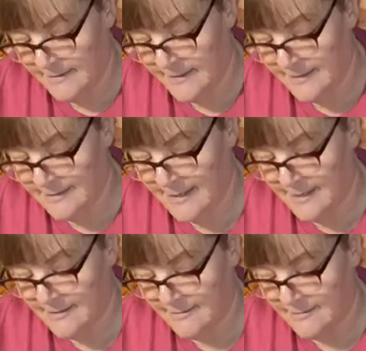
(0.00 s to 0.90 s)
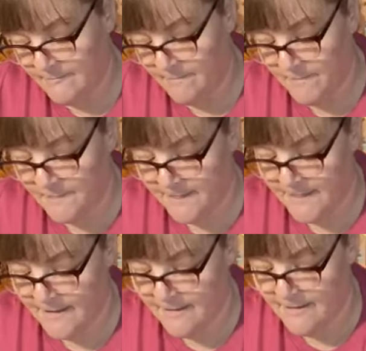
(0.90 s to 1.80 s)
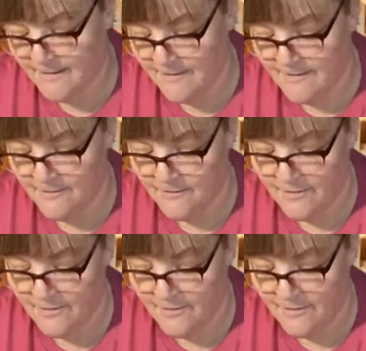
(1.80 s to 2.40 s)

Look at that. I